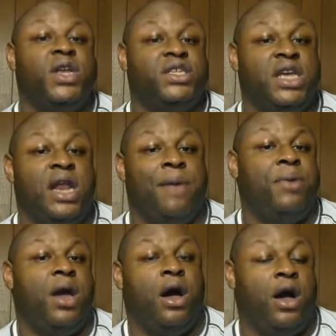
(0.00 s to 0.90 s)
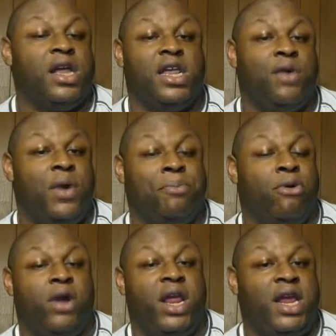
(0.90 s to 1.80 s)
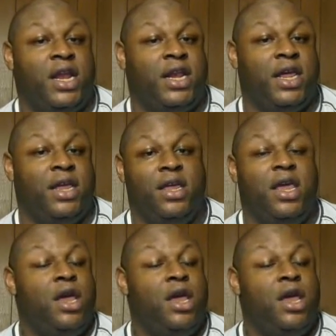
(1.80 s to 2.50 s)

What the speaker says: sitting up here arguing with Brandy,